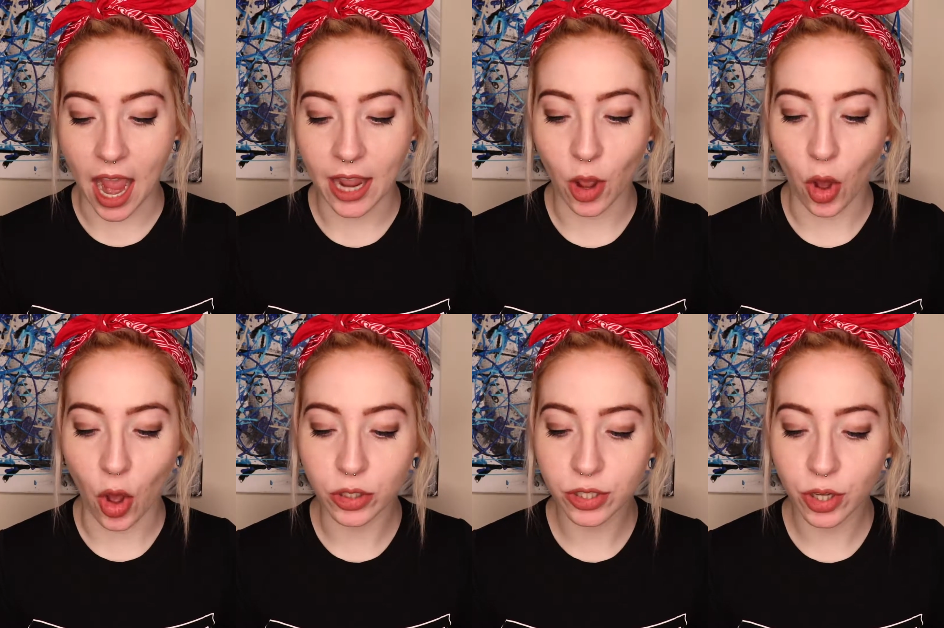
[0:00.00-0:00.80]
I
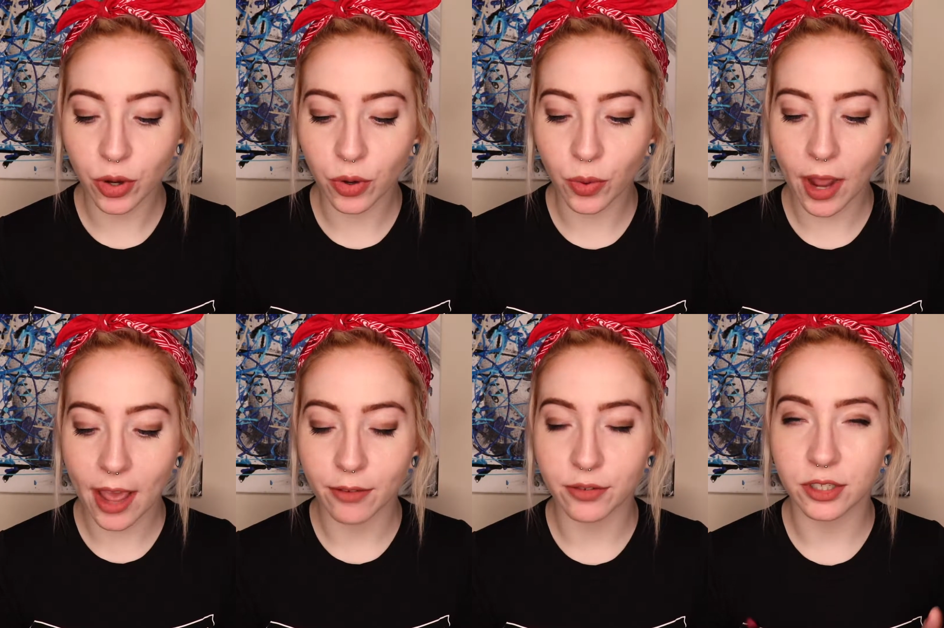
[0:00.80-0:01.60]
also
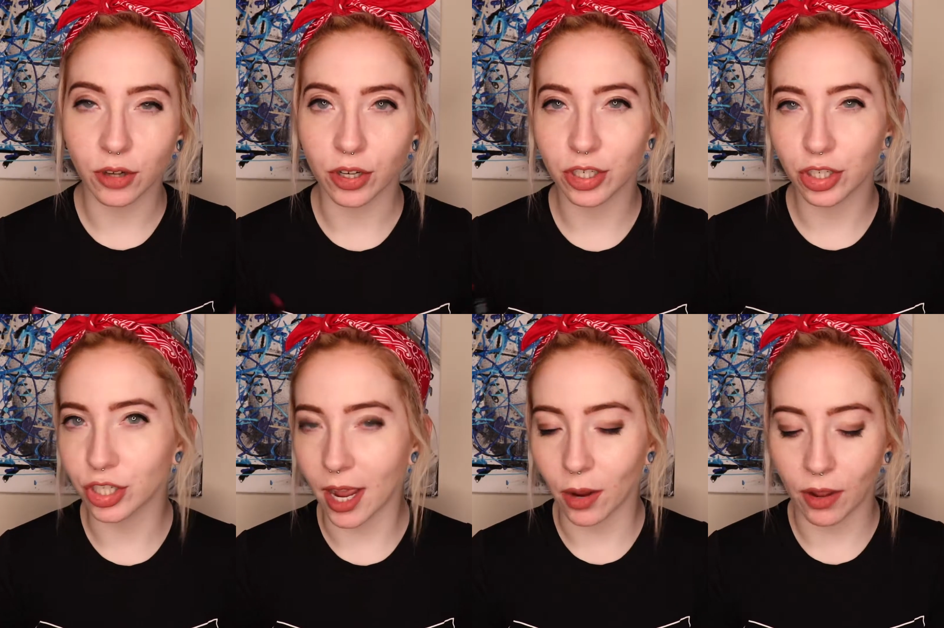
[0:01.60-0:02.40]
have started to
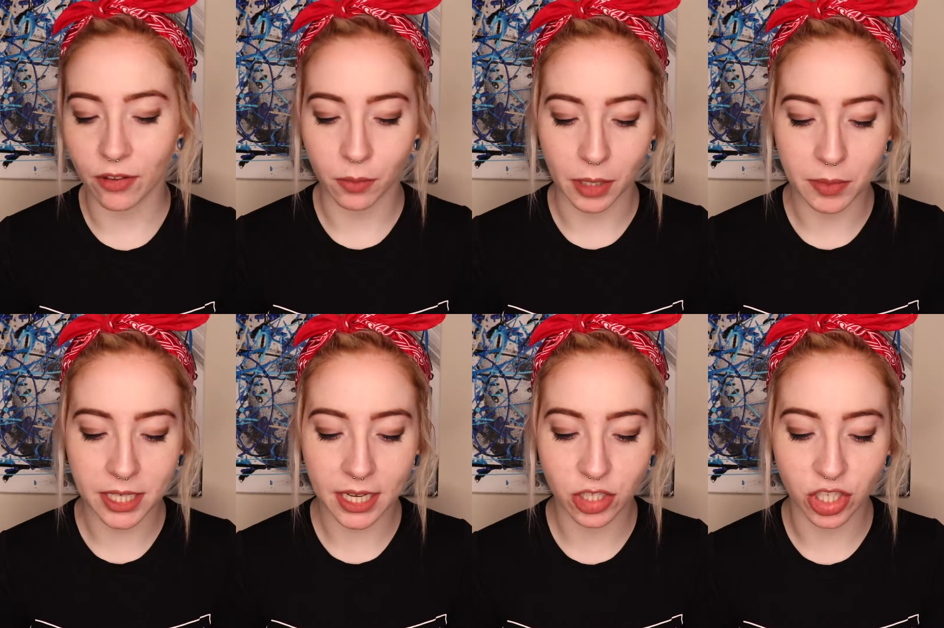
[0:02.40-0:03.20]
shy away from
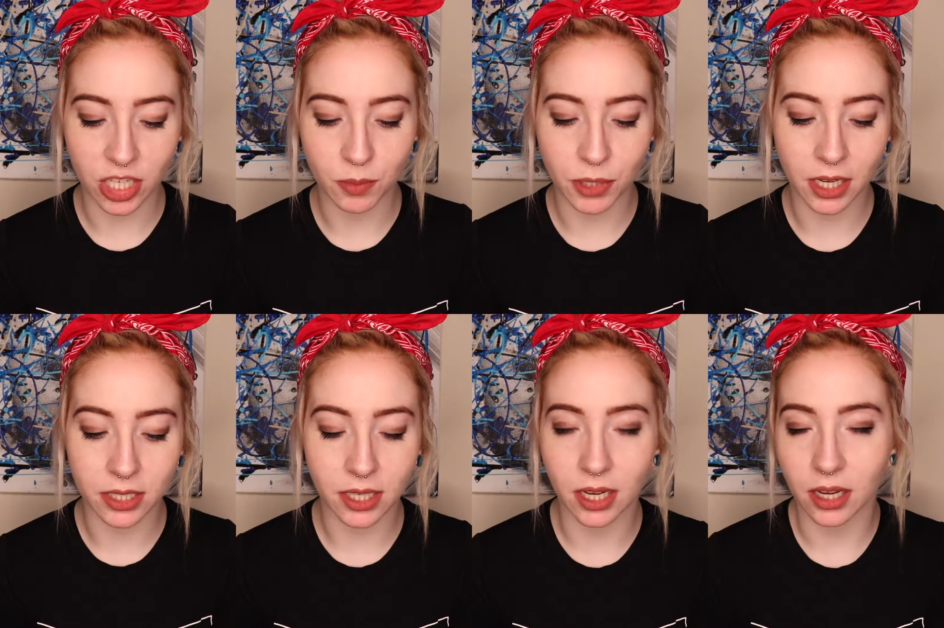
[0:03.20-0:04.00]
lipsticks just
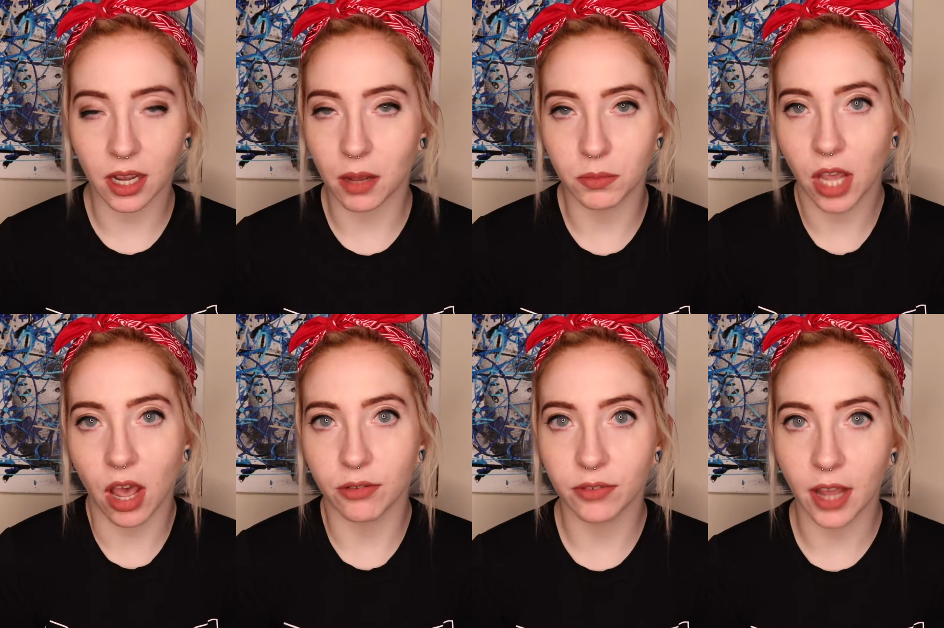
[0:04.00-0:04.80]
because it comes
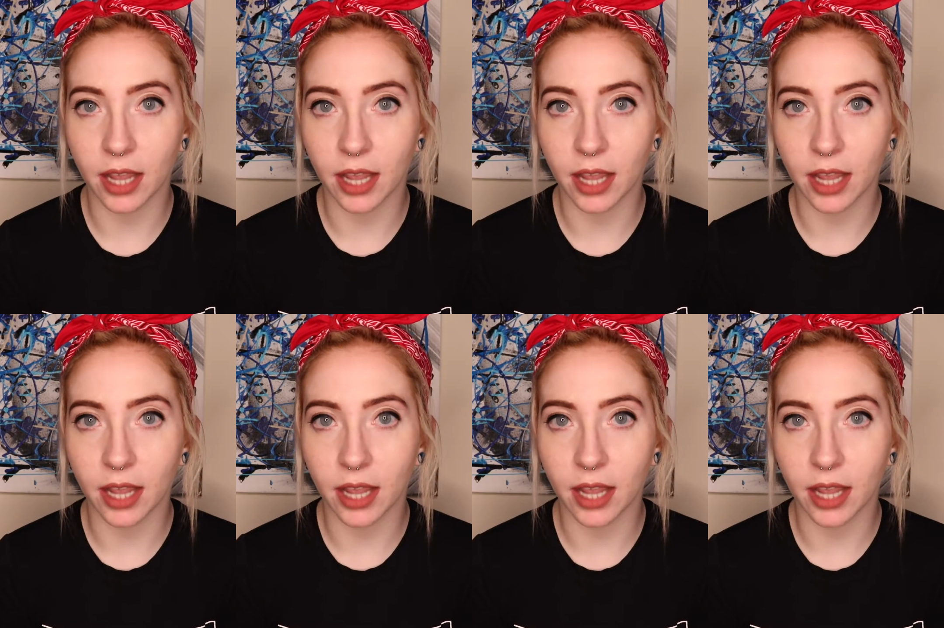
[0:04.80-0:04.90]
off.